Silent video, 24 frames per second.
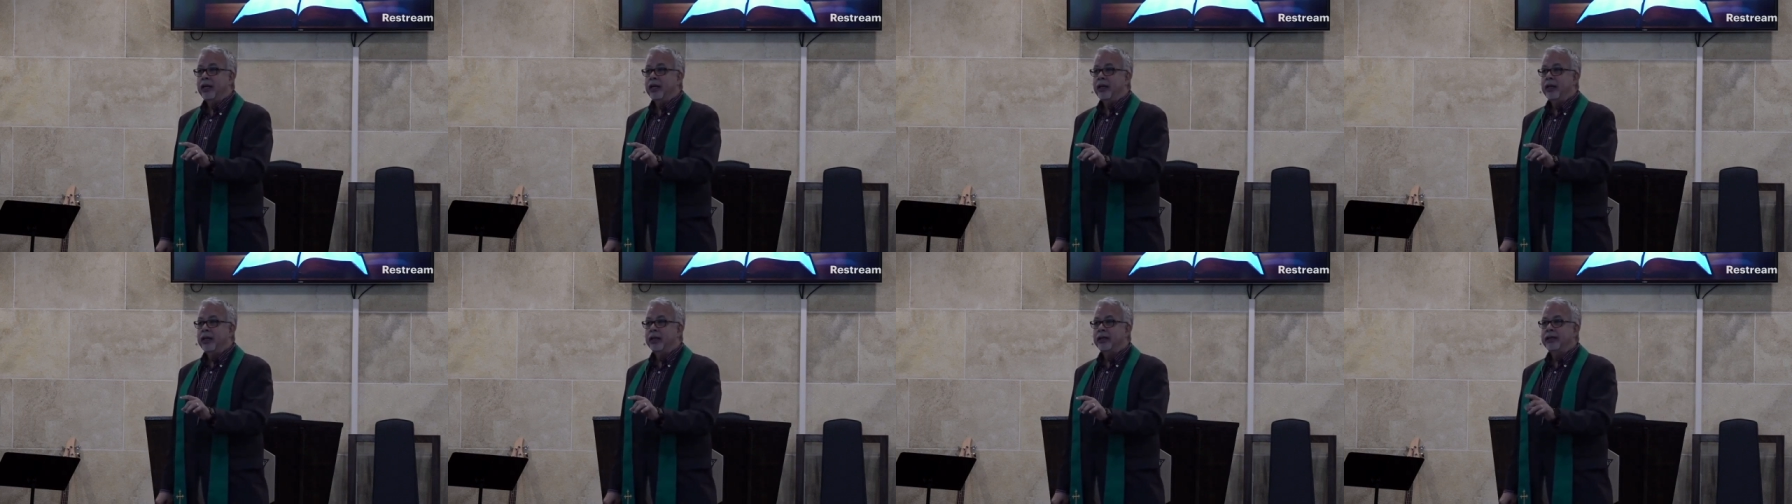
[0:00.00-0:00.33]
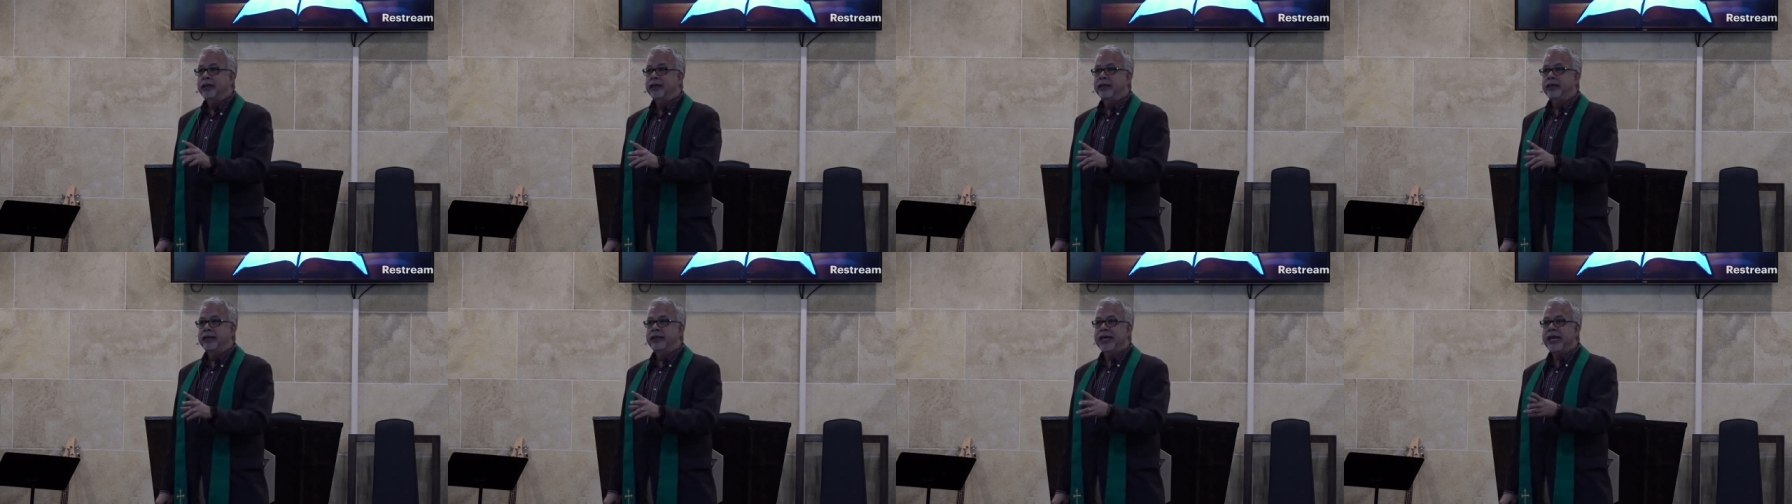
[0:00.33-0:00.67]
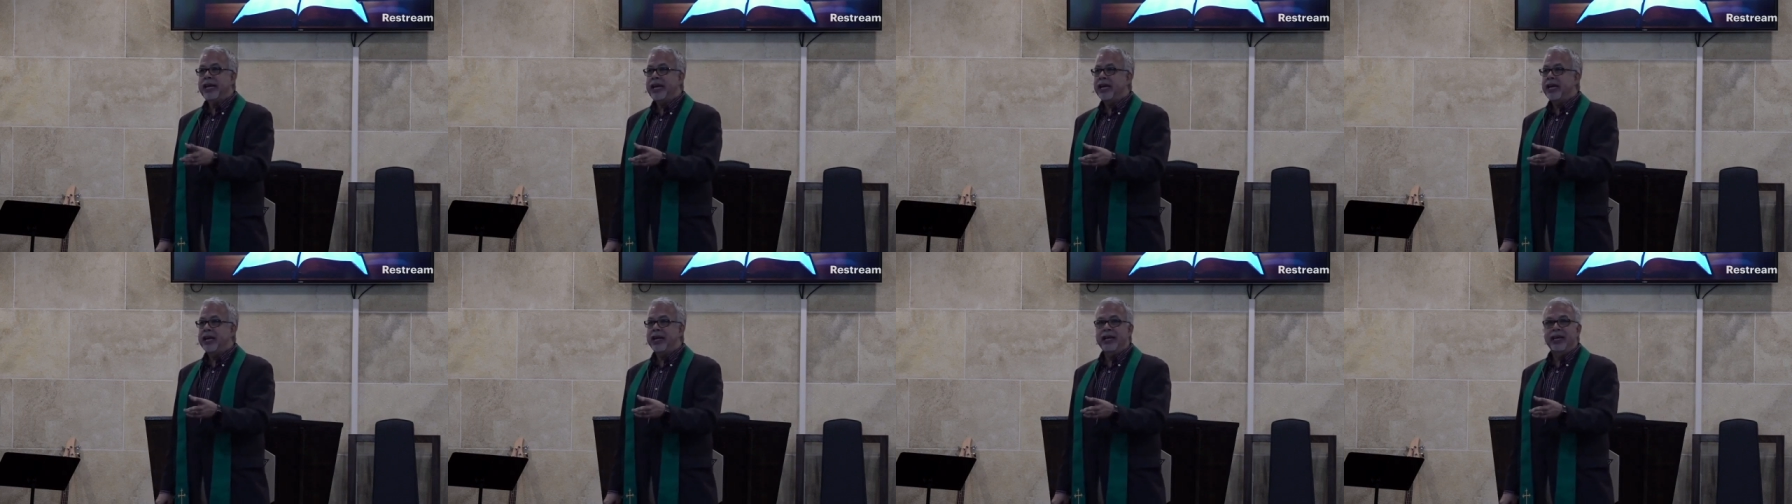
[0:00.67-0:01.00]

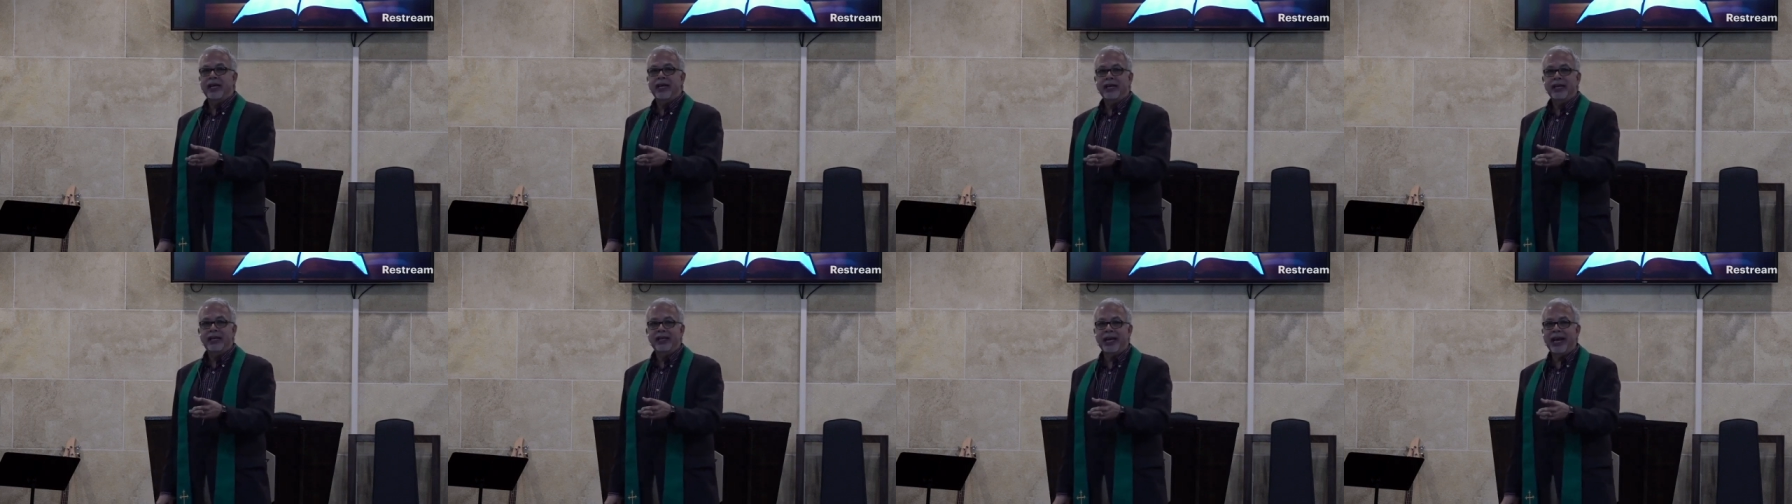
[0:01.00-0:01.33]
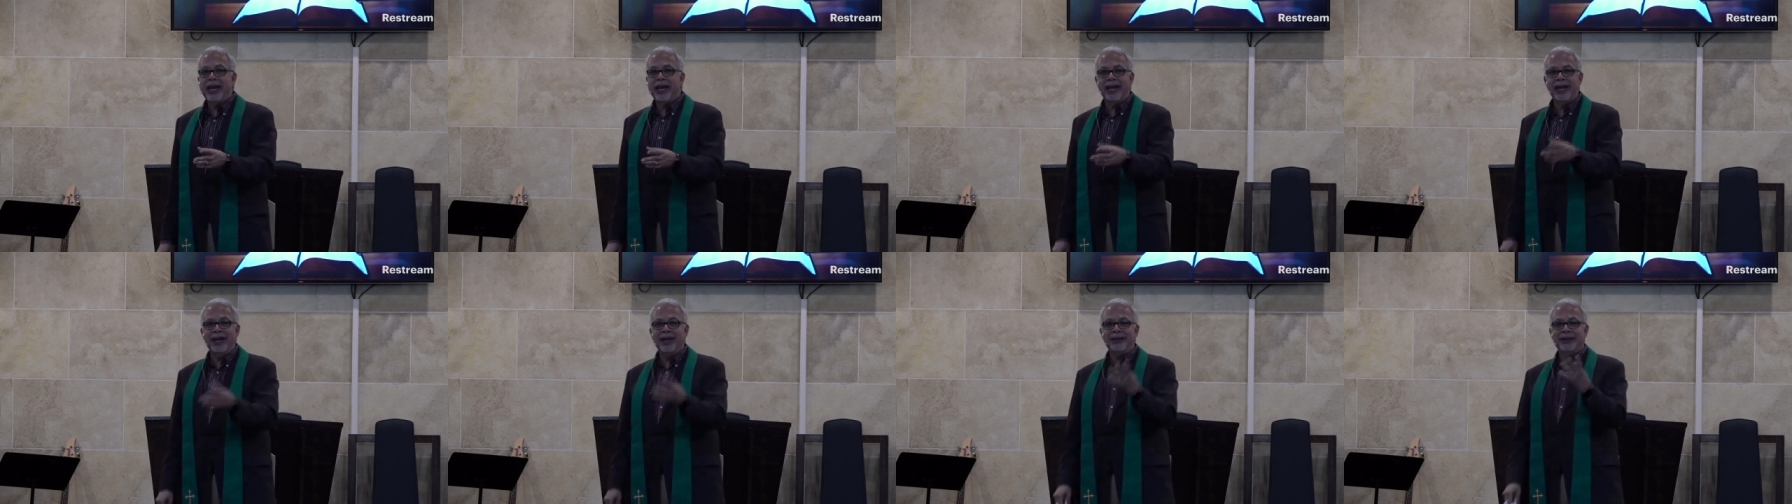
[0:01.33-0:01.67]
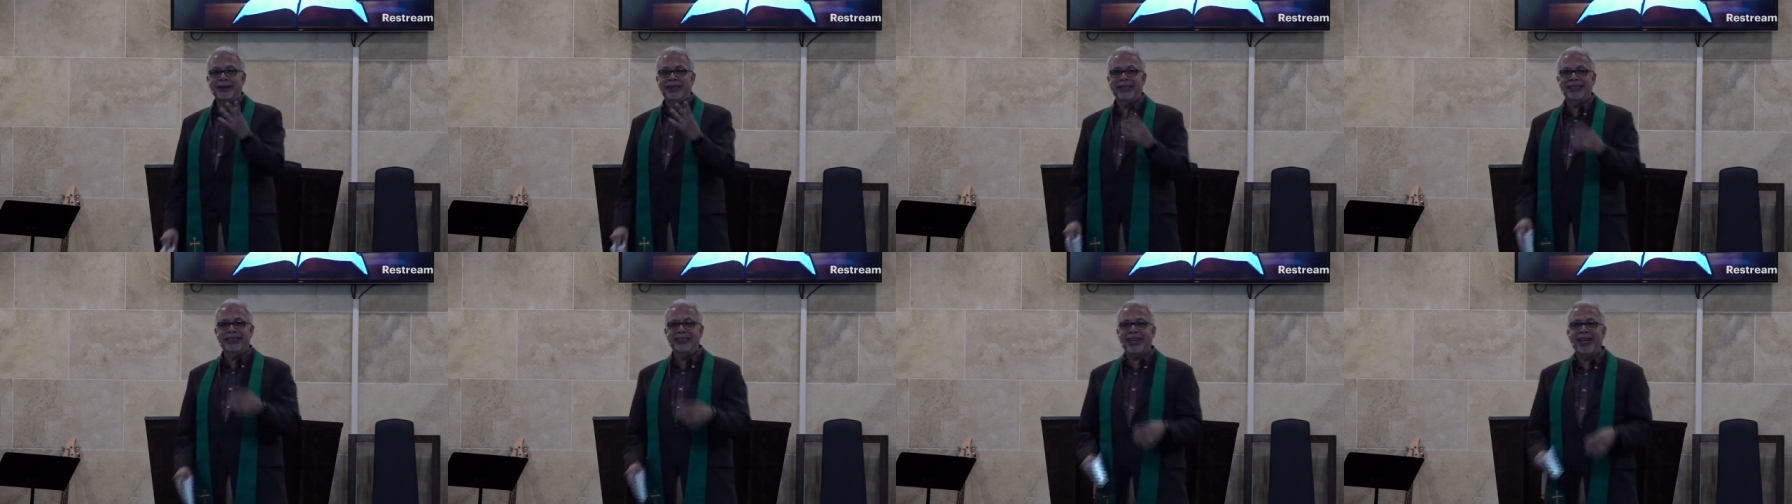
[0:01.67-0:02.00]
Sin. Yeah,
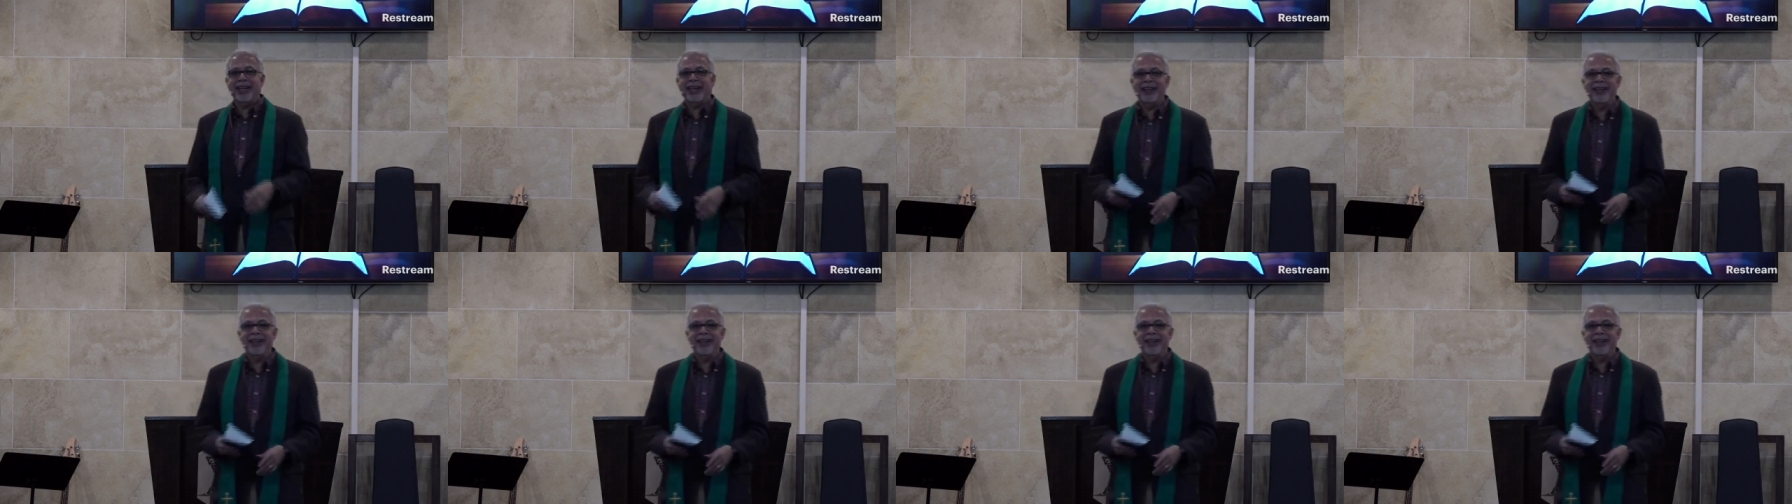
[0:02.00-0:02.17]
heresy, sin.